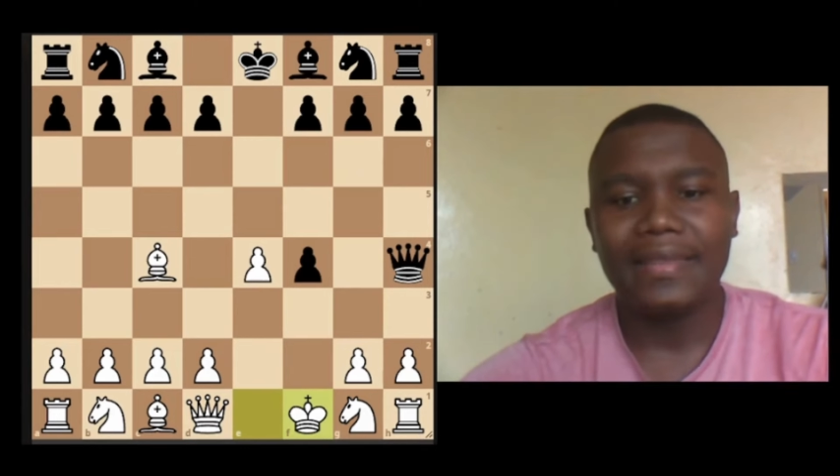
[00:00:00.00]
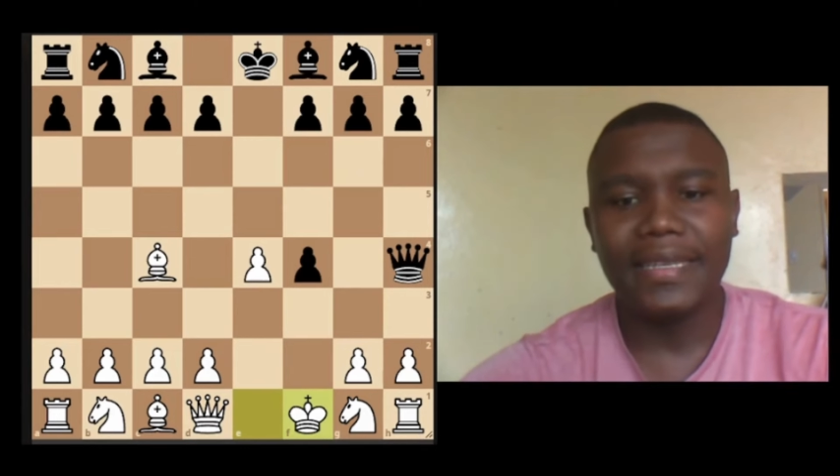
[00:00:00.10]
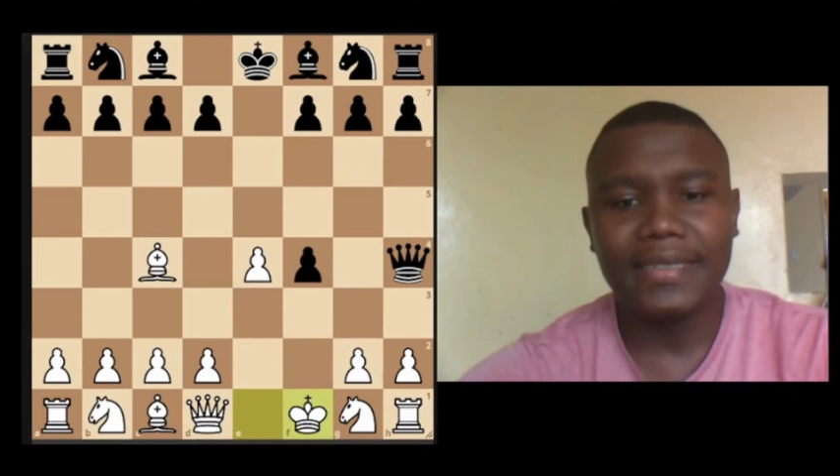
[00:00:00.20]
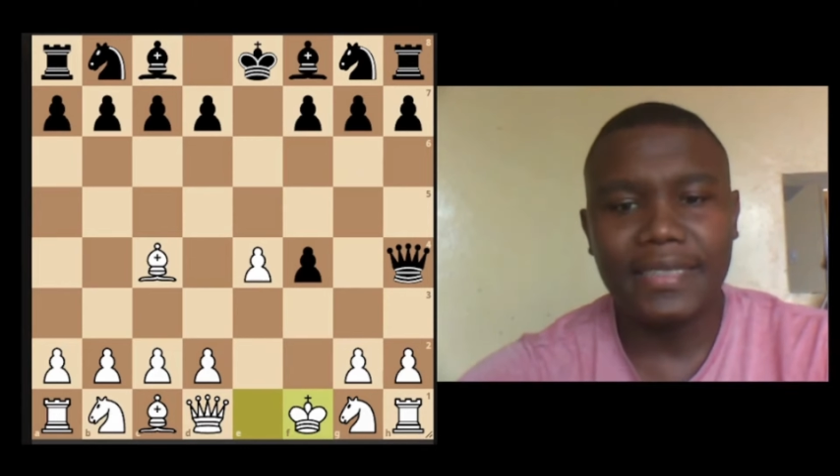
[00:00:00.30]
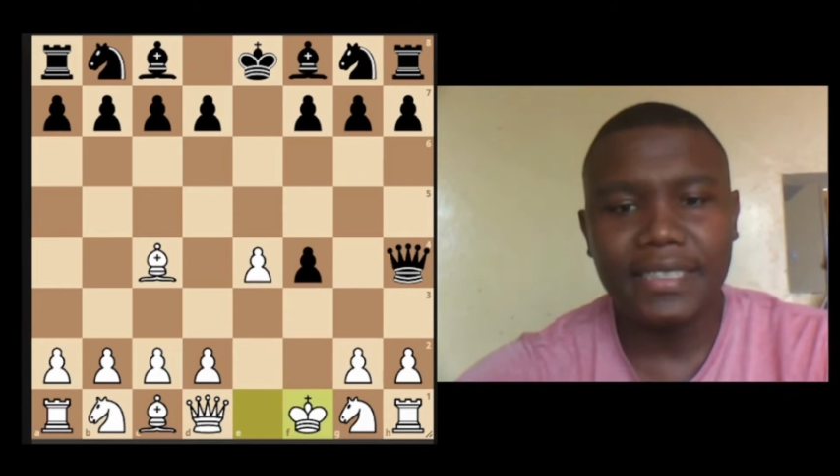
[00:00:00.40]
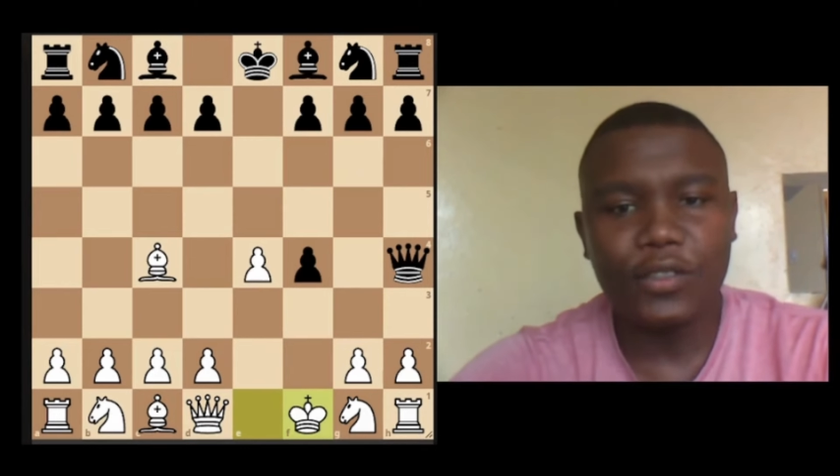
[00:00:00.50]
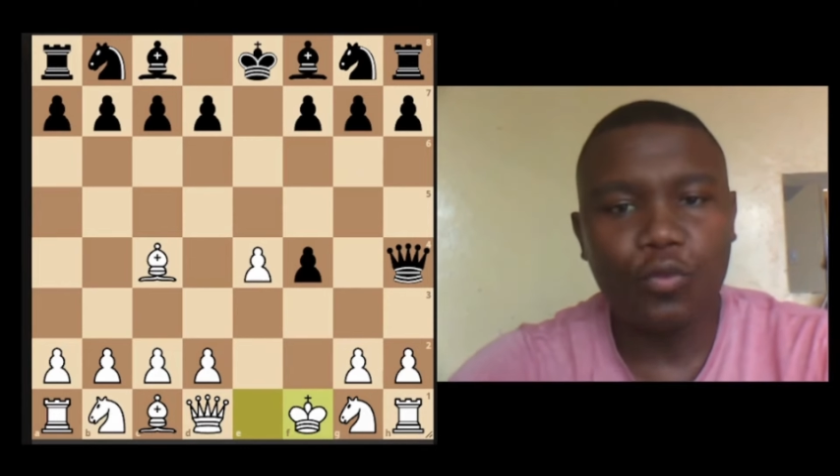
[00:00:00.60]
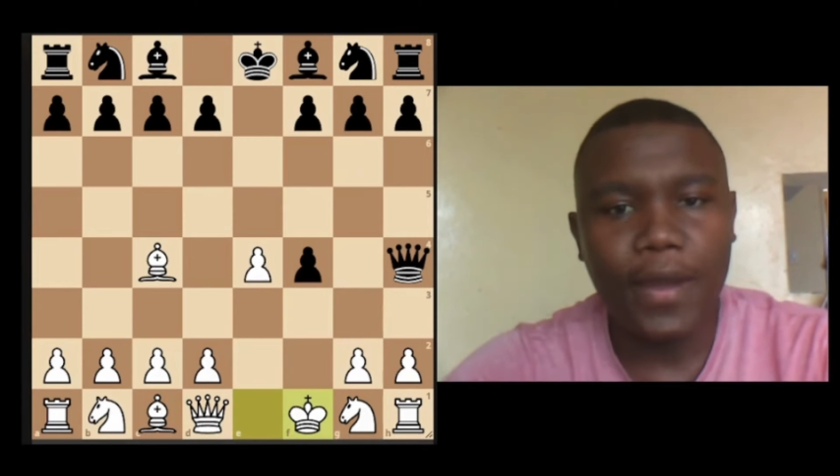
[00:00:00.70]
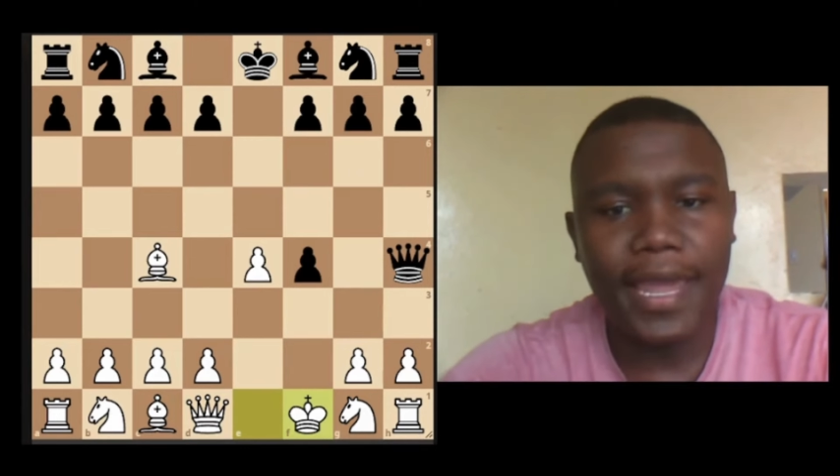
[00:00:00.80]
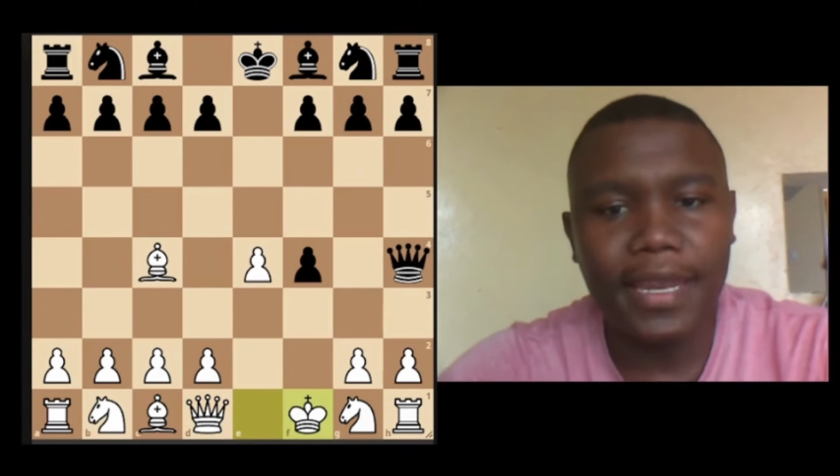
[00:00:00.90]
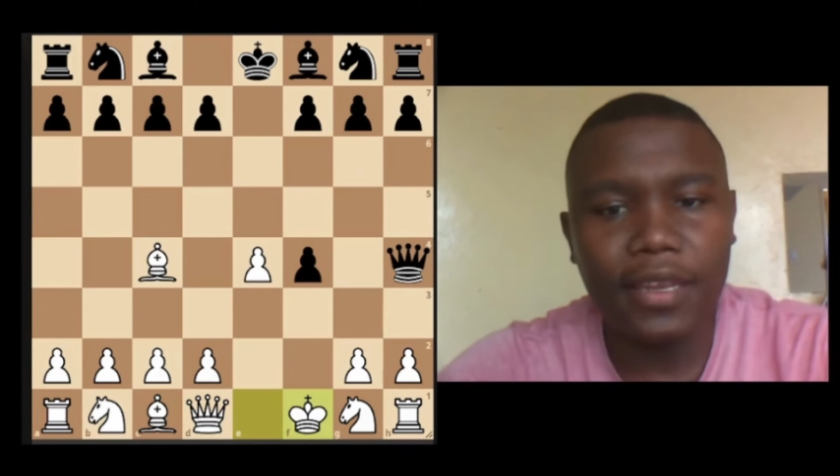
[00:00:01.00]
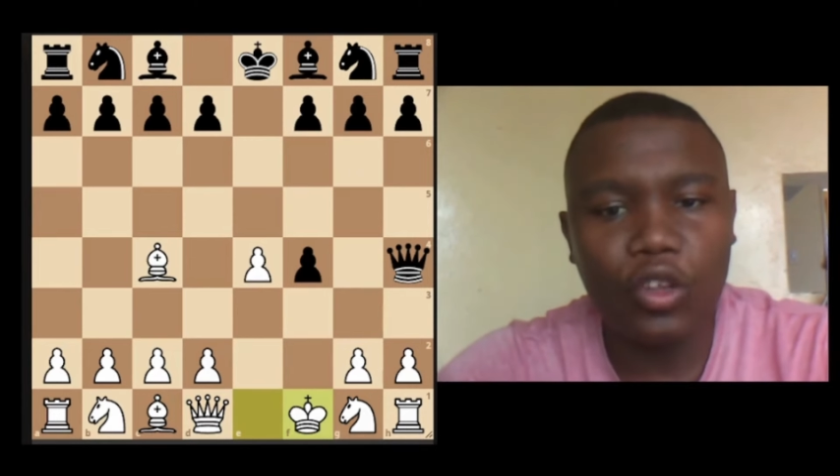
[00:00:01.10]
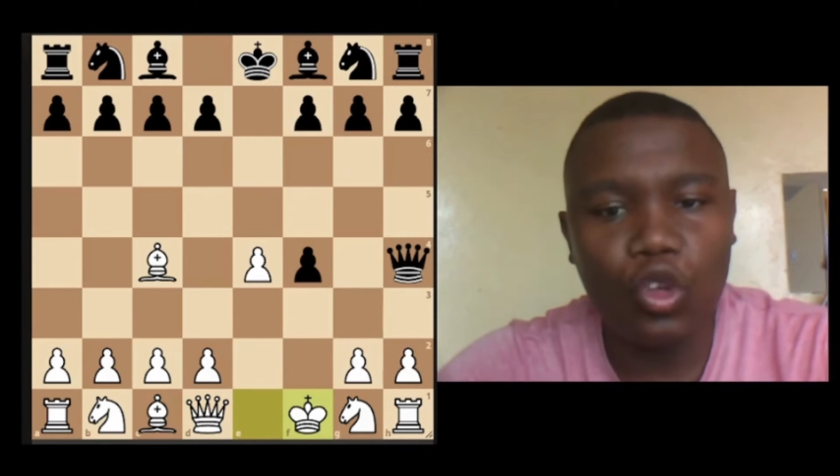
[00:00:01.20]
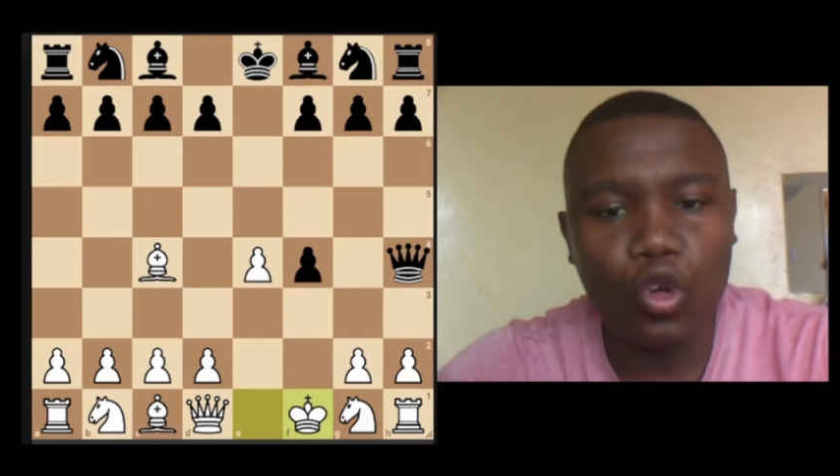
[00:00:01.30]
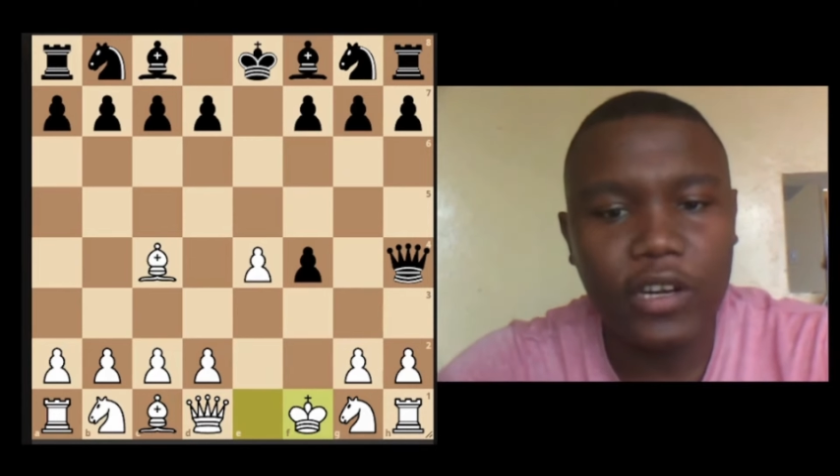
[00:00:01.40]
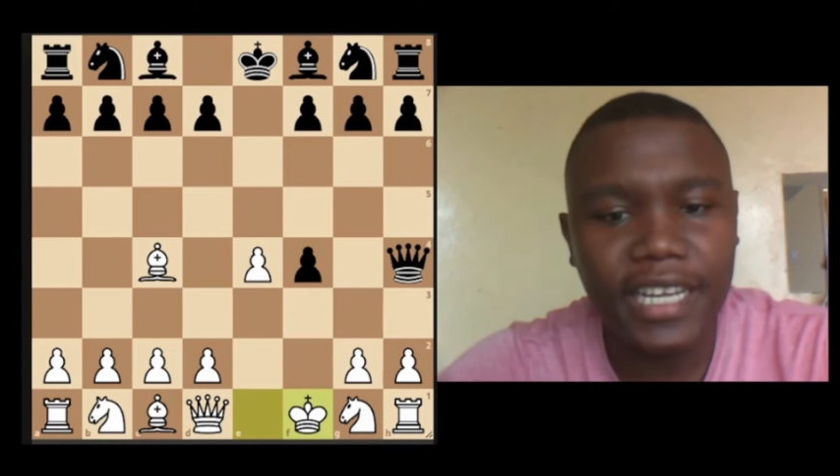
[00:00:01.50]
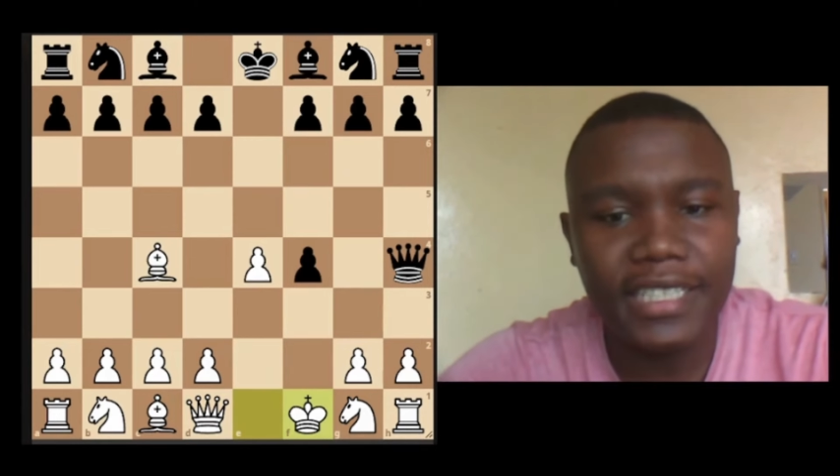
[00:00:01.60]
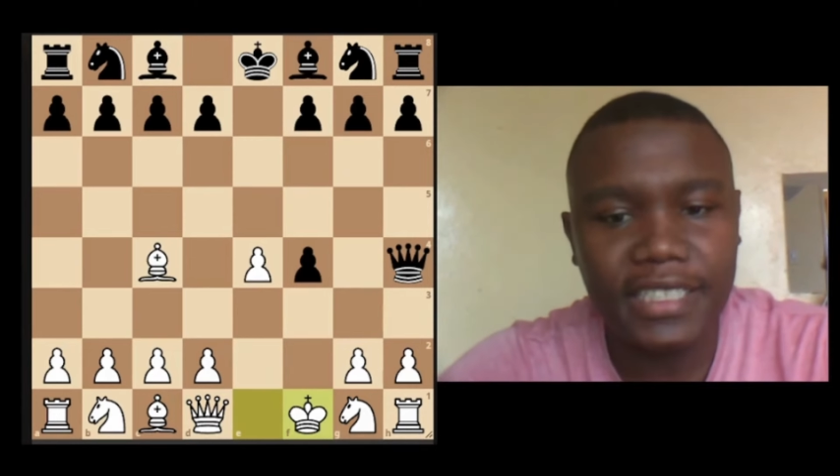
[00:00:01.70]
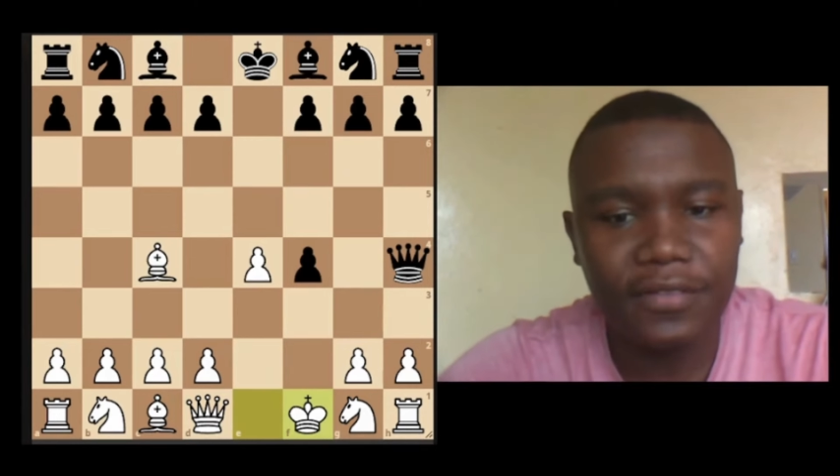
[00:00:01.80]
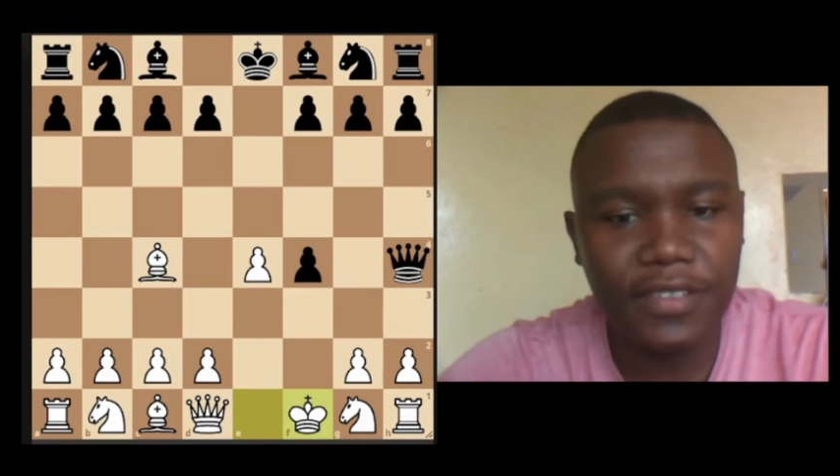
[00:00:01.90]
This is when your
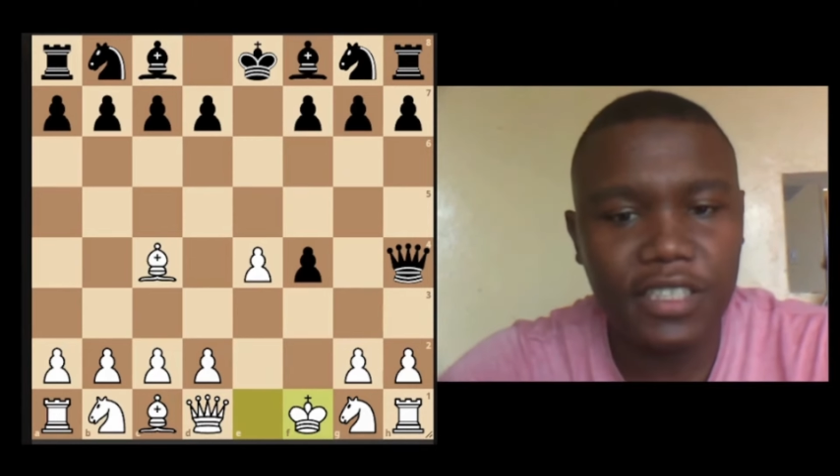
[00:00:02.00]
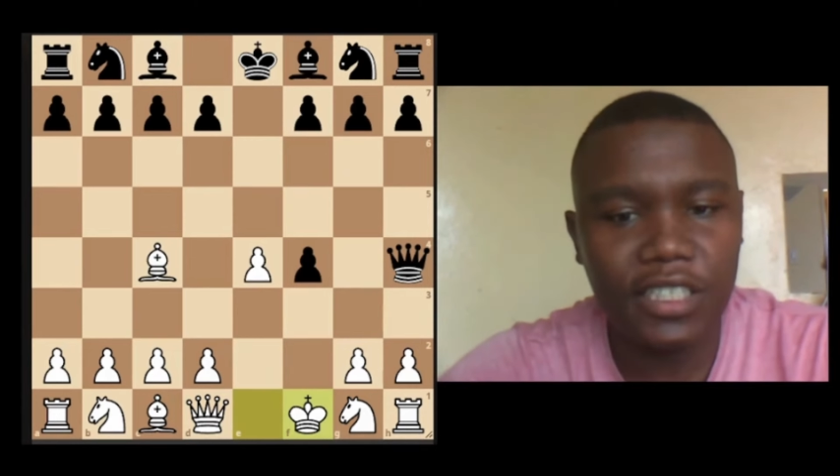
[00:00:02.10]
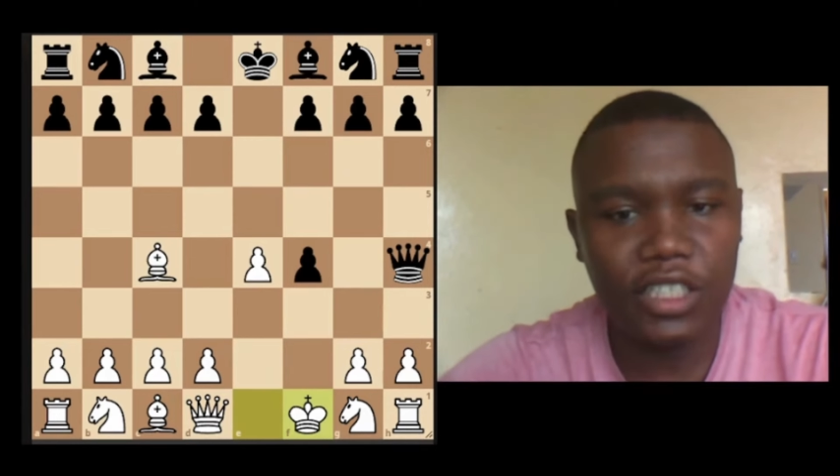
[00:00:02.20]
creativity